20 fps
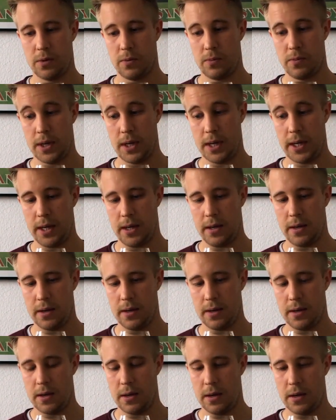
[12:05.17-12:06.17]
really
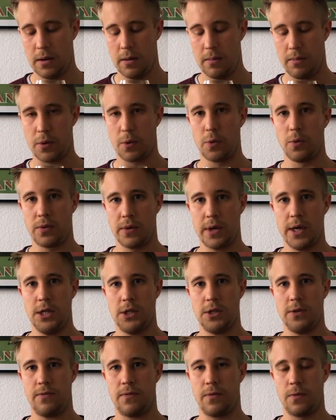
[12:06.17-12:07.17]
a broad
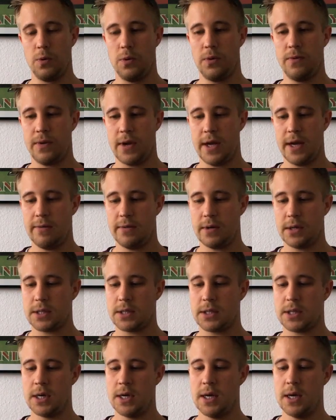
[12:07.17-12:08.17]
range of fruit
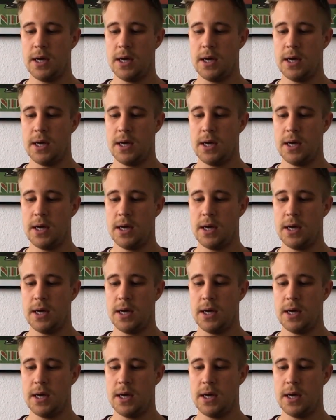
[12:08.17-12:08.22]
flavors,